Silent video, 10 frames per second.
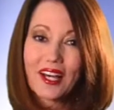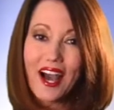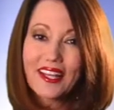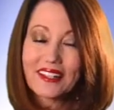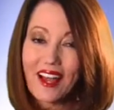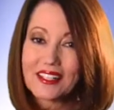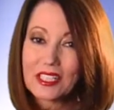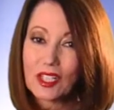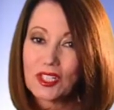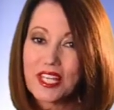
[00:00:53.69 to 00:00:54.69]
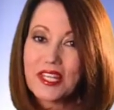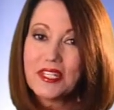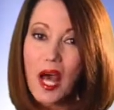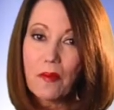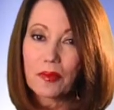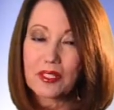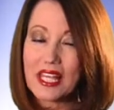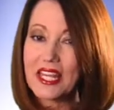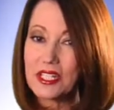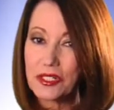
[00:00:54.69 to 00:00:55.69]
guidelines looked at numbers
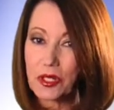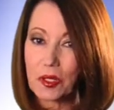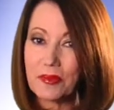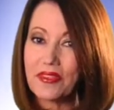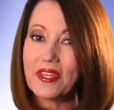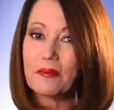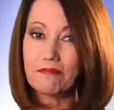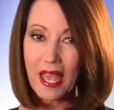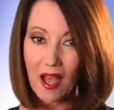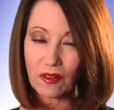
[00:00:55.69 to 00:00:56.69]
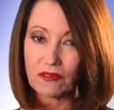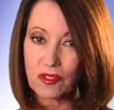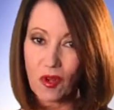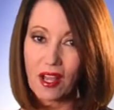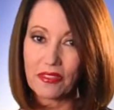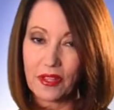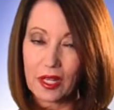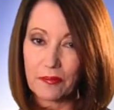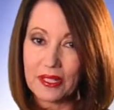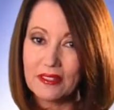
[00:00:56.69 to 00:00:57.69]
and determined the amount of drug
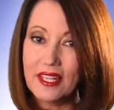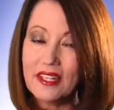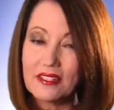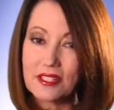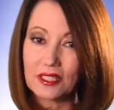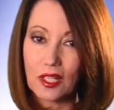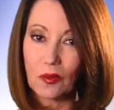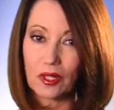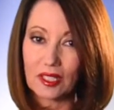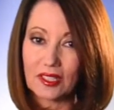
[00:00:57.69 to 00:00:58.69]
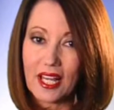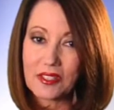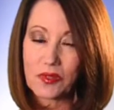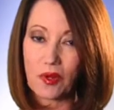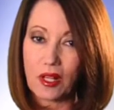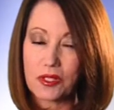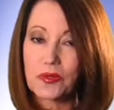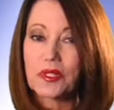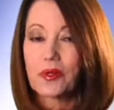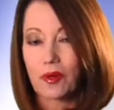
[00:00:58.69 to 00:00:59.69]
therapy needed to lower cholesterol to
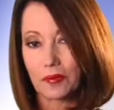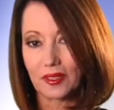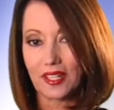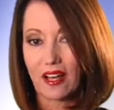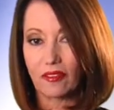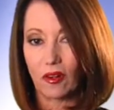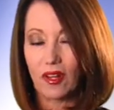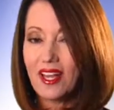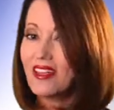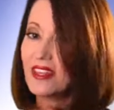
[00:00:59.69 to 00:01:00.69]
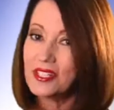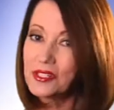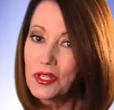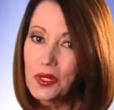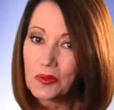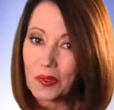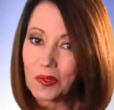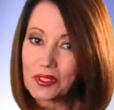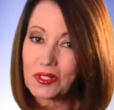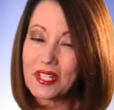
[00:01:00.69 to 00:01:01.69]
a normal level. These new
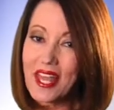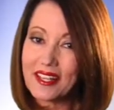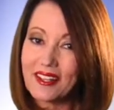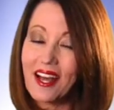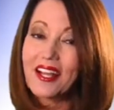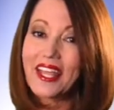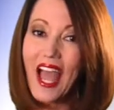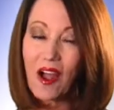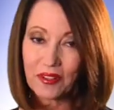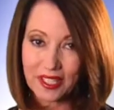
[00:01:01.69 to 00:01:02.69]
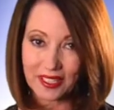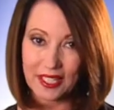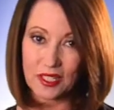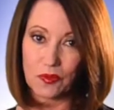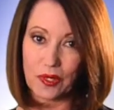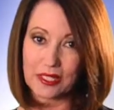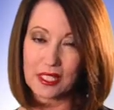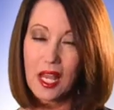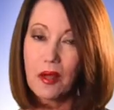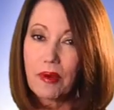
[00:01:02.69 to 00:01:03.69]
rules are taking a calculated risk
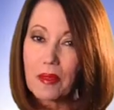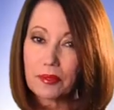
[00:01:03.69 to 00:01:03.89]
by